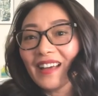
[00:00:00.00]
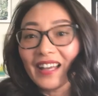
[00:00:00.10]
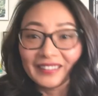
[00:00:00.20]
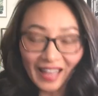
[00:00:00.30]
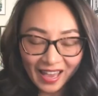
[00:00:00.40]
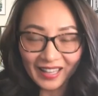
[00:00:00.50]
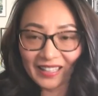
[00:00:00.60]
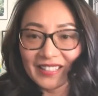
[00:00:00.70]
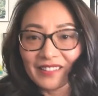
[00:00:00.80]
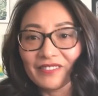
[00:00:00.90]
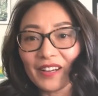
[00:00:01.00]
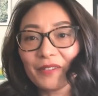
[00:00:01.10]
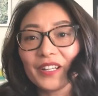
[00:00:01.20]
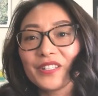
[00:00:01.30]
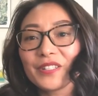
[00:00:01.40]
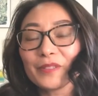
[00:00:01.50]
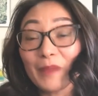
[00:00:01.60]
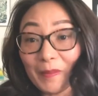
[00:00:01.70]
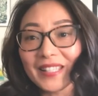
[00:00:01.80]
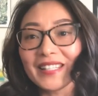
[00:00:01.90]
I dye it if I want to
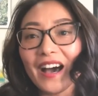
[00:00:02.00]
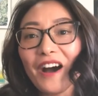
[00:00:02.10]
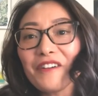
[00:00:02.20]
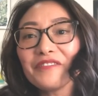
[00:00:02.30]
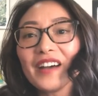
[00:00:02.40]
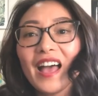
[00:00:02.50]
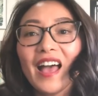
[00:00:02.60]
by myself.